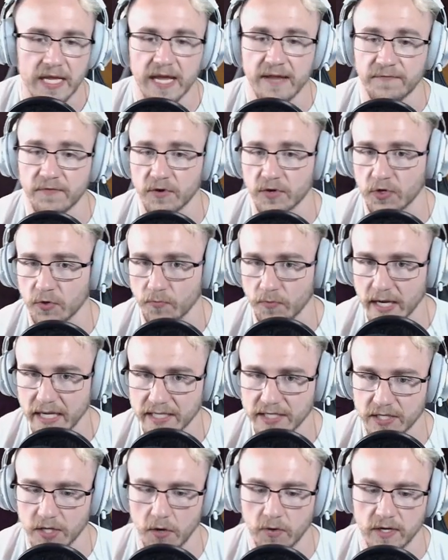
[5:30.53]
If you're in a
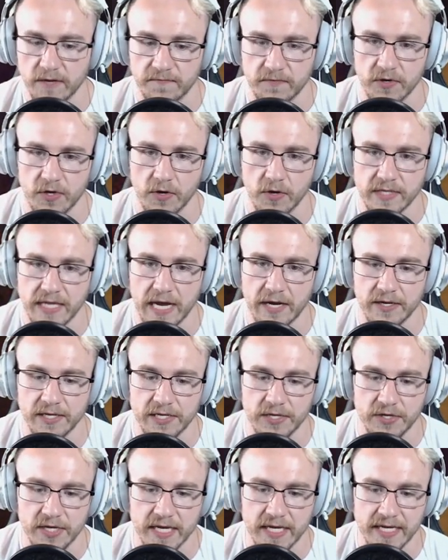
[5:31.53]
red zone, if you go down
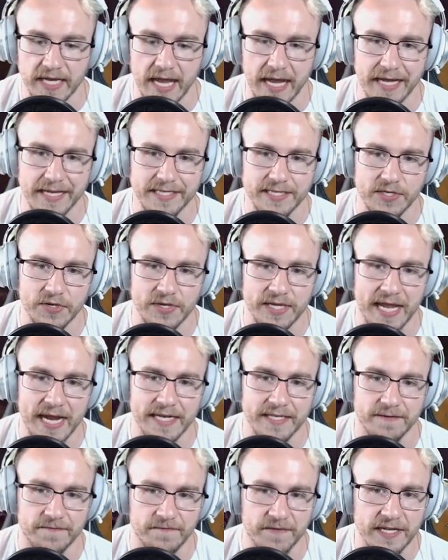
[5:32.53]
and you get ganked, you
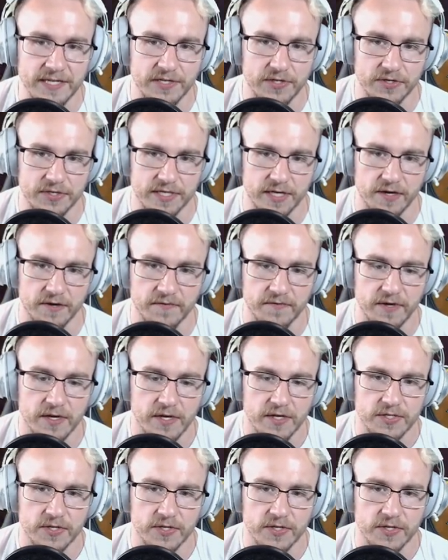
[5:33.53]
can't defend yourself.